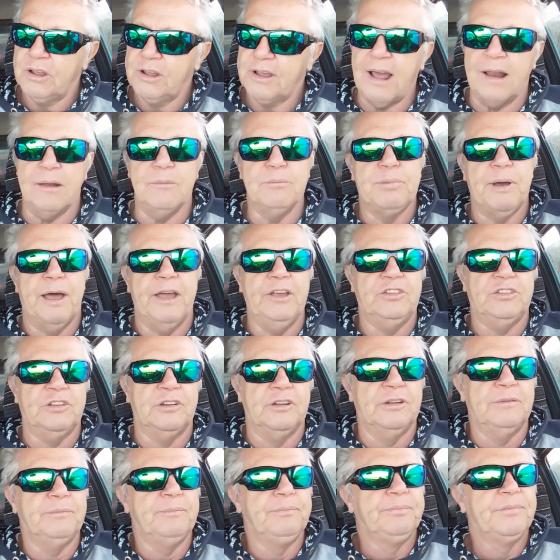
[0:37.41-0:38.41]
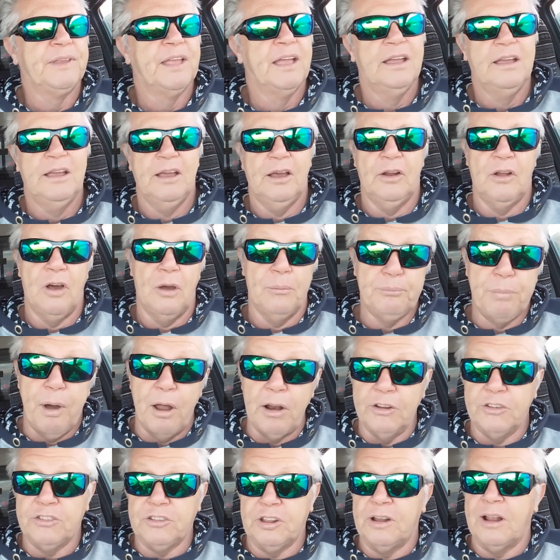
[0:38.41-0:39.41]
cut and pasted it, and I
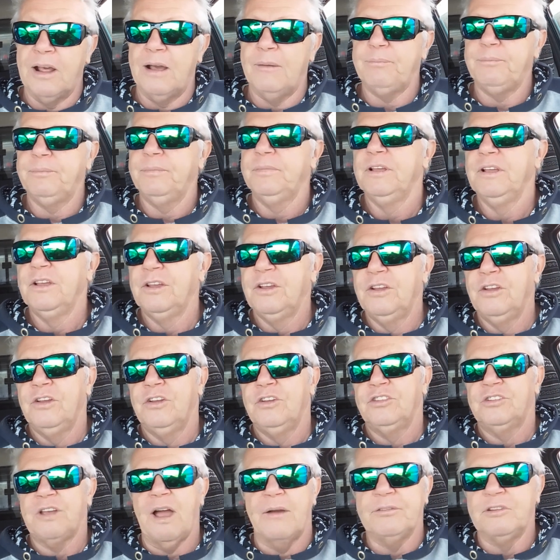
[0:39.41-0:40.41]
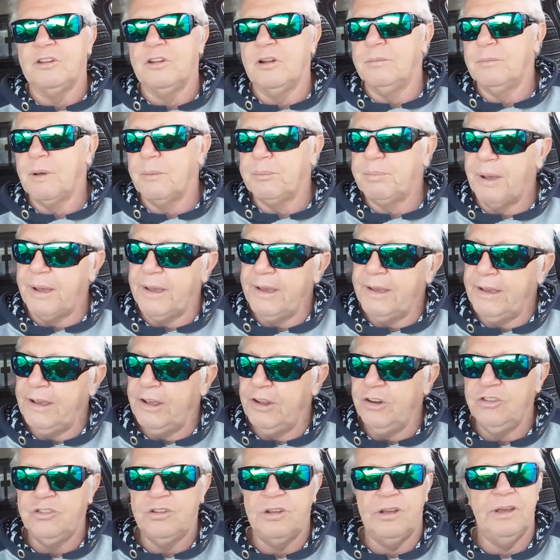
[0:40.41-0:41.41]
polished it up, shoved it on my
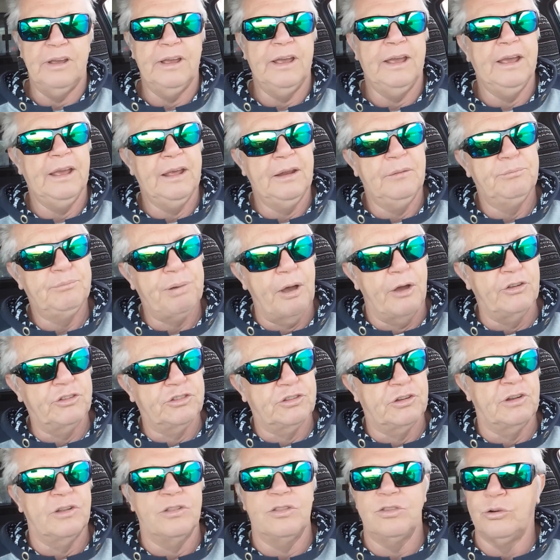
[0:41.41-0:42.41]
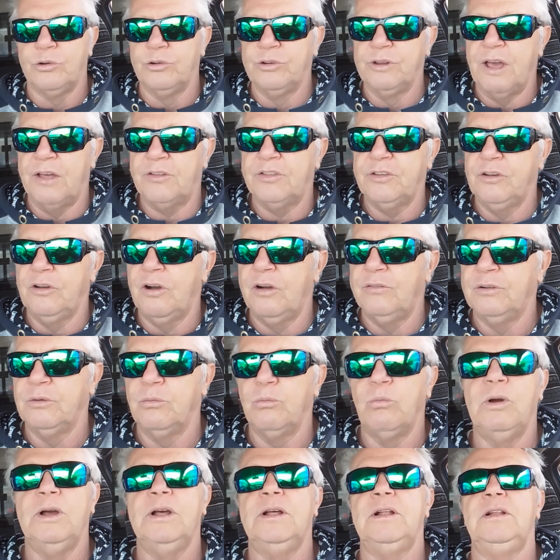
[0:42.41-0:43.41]
page, and posted it and thought nothing of it.
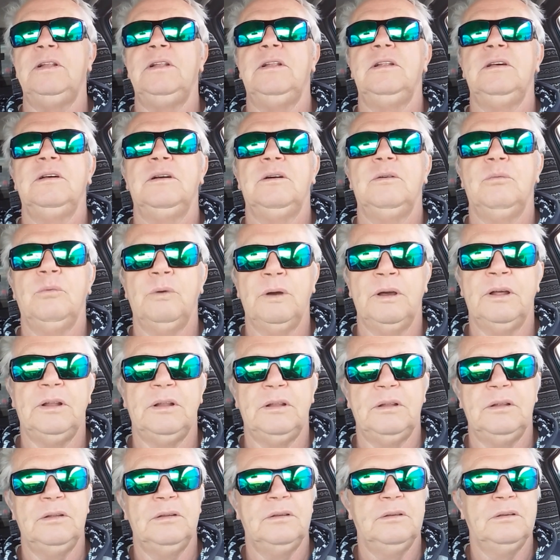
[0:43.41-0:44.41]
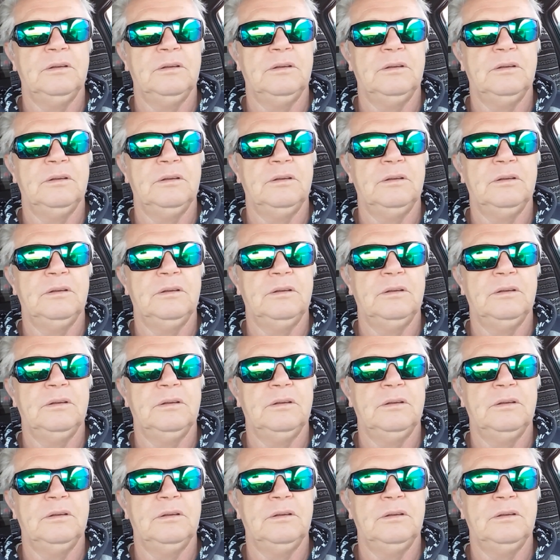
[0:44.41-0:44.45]
Well.